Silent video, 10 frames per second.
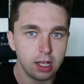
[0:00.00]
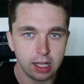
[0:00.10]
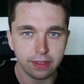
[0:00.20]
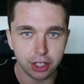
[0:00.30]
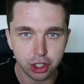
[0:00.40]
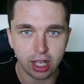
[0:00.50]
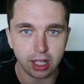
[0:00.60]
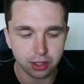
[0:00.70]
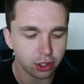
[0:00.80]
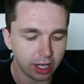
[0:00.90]
the
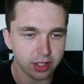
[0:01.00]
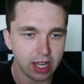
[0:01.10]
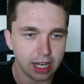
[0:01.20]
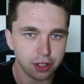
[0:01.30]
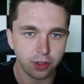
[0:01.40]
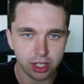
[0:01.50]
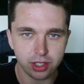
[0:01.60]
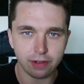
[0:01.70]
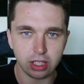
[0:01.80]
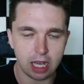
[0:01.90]
chain's transaction fees
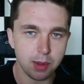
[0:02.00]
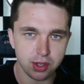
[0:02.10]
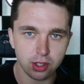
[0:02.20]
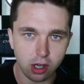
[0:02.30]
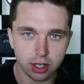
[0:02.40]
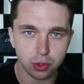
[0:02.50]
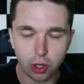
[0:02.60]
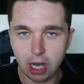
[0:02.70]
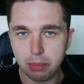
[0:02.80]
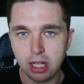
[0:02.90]
every time the Solana swap.